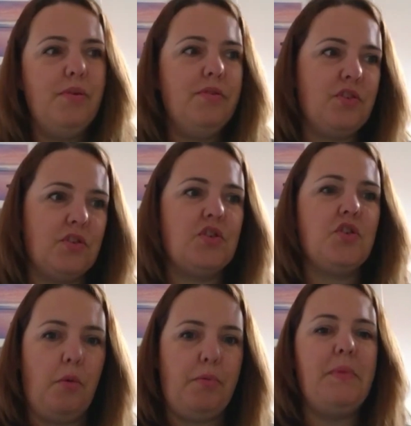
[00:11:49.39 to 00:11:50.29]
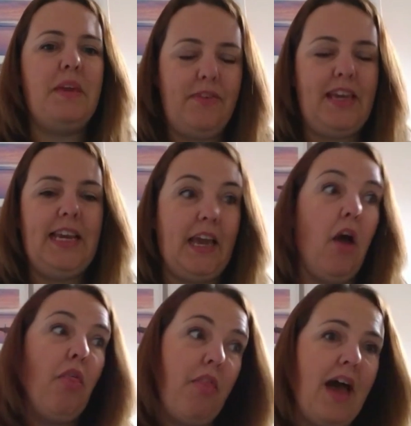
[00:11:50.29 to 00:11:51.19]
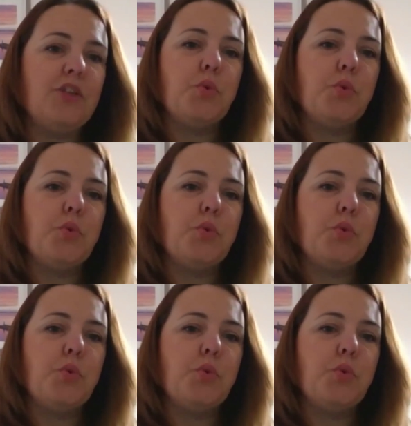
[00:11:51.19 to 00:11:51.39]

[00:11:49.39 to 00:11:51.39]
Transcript: to stop me feeling that